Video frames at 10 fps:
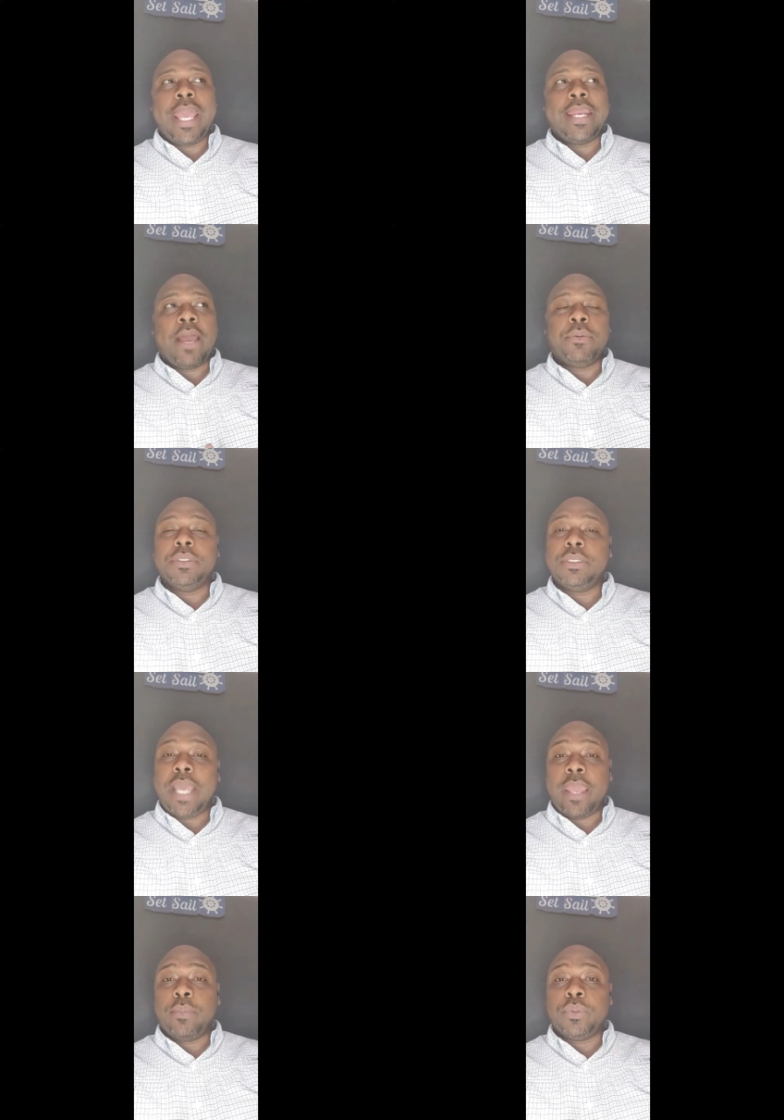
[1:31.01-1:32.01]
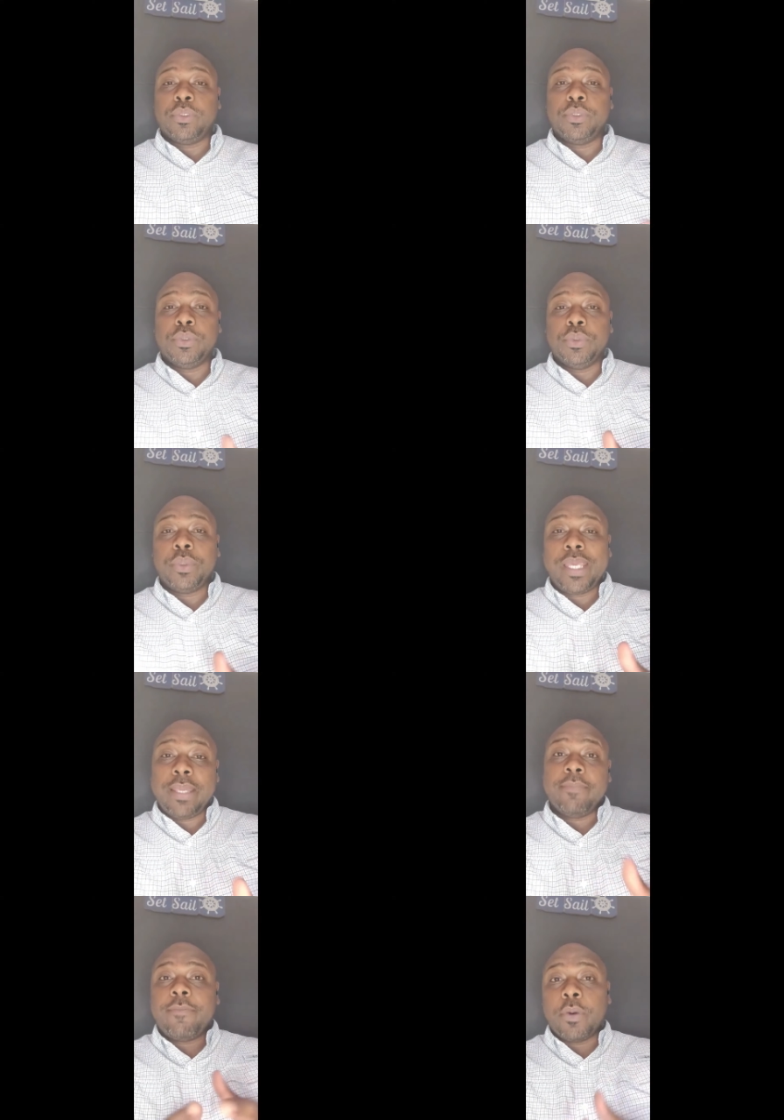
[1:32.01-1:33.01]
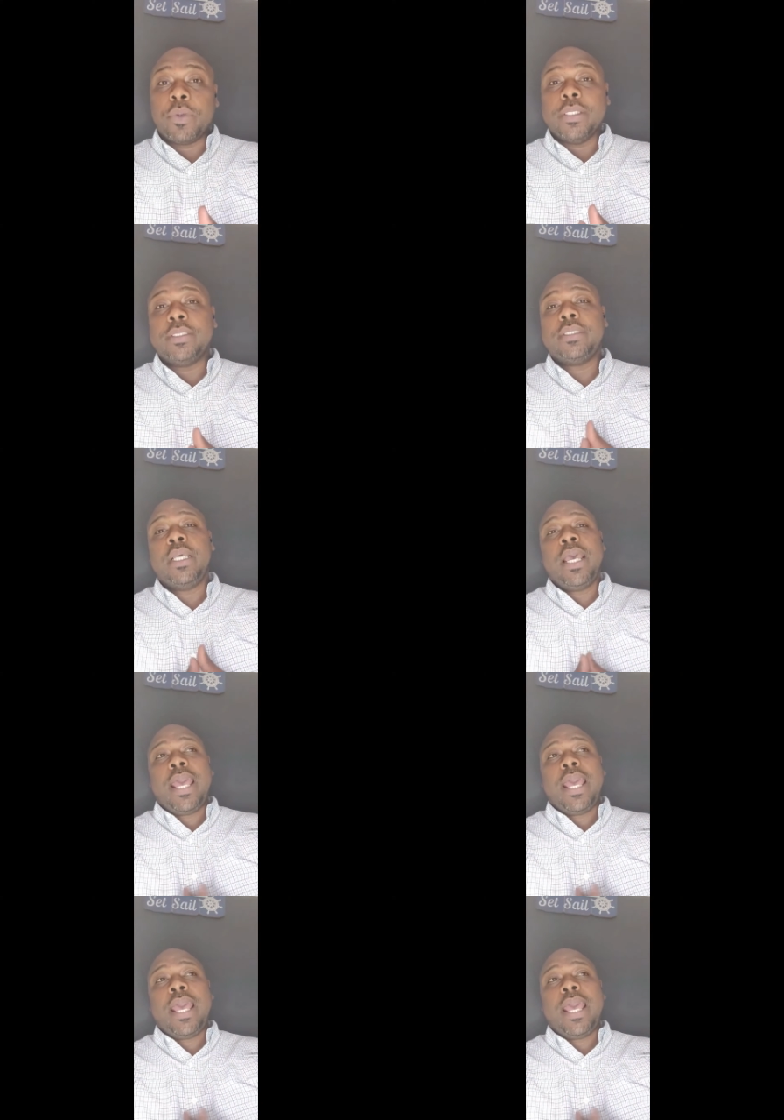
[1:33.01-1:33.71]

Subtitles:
and I was able to keep focus